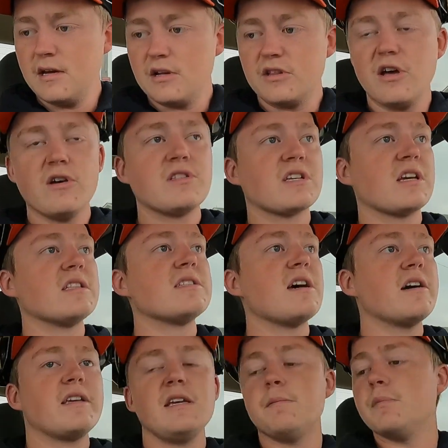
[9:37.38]
No, it's a
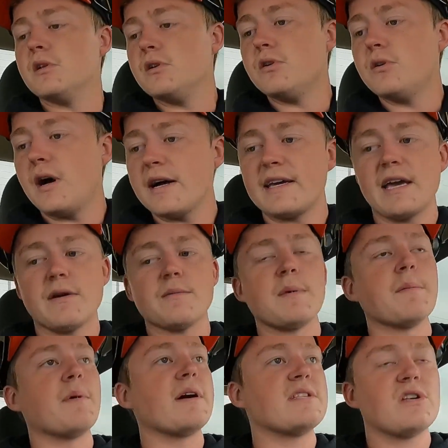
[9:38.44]
Kentucky Blue. I can't
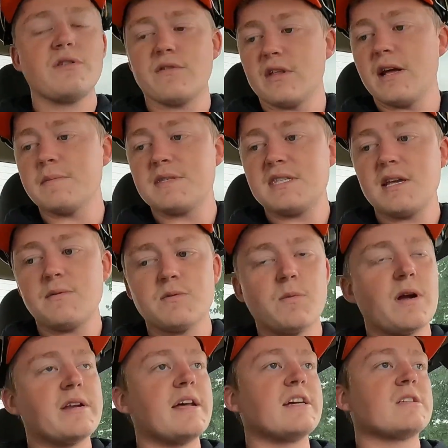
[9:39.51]
remember. I'm sitting
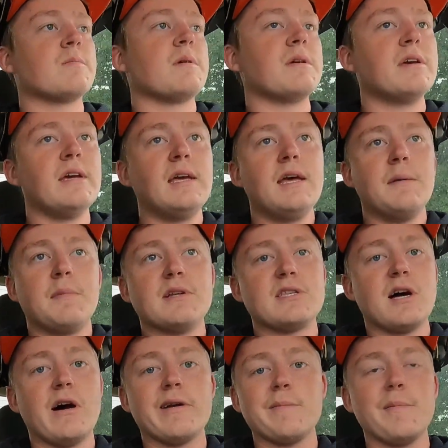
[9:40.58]
right next to me, but it's
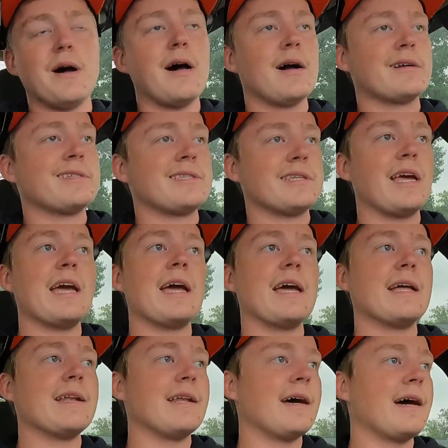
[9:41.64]
$100,
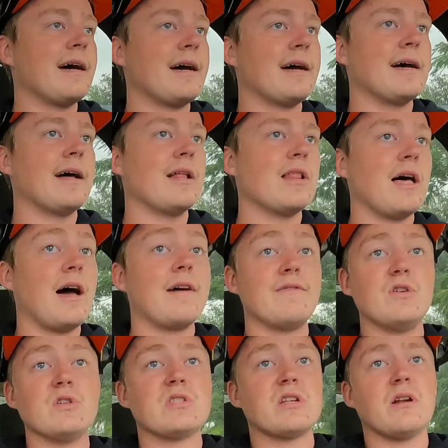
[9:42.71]
and I've
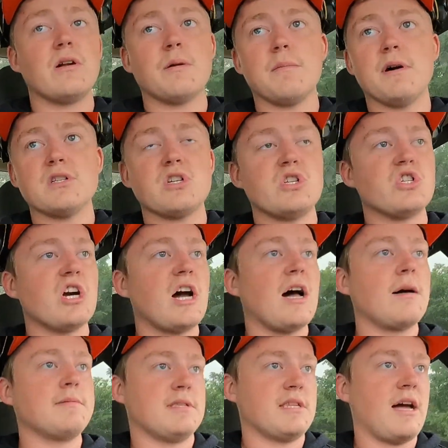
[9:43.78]
used it on a bunch of
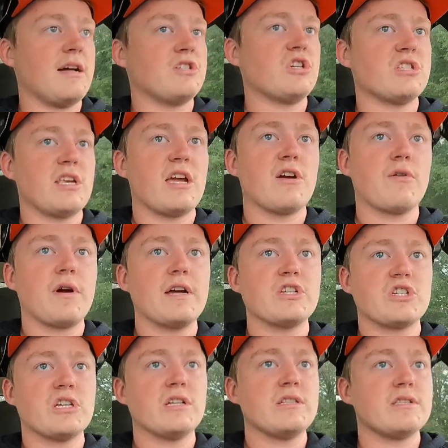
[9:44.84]
jobs, not just
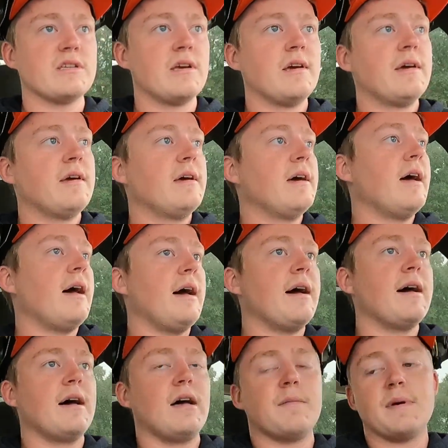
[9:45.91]
aerations.
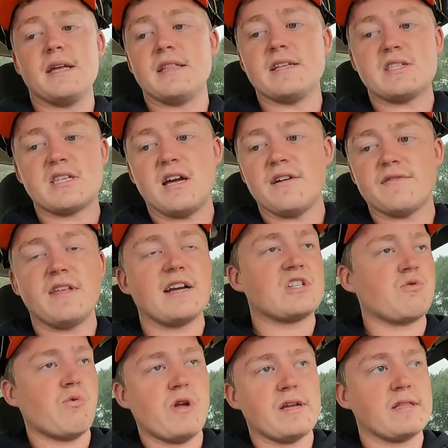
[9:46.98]
And the stuff
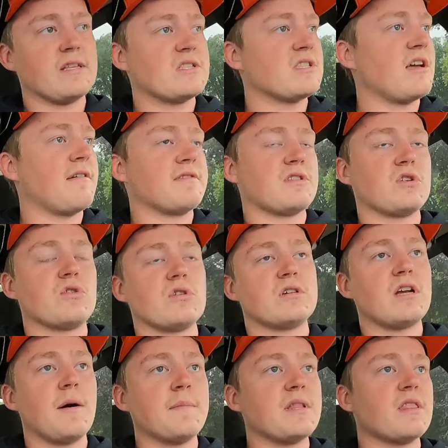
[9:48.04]
next week, the stuff's
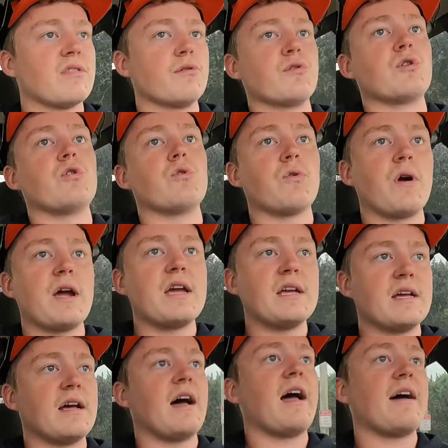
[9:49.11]
coming through
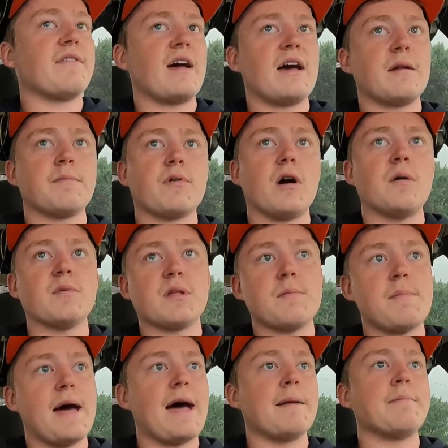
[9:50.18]
great. I haven't had a problem with
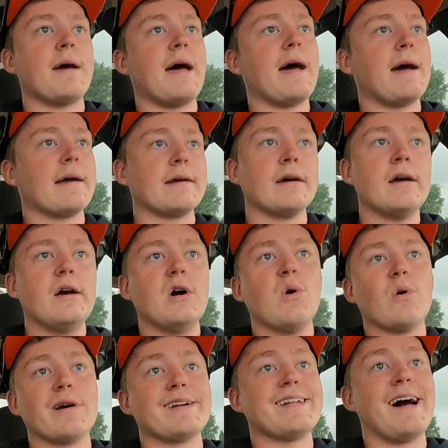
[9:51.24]
a bad bag
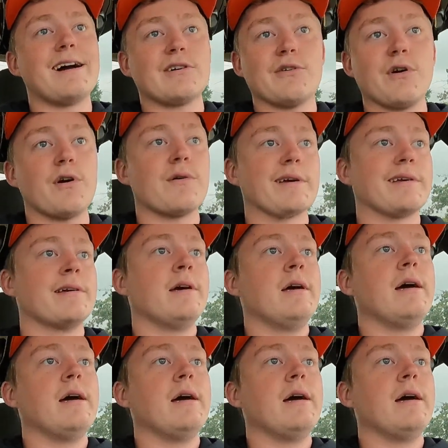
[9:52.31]
or it not growing.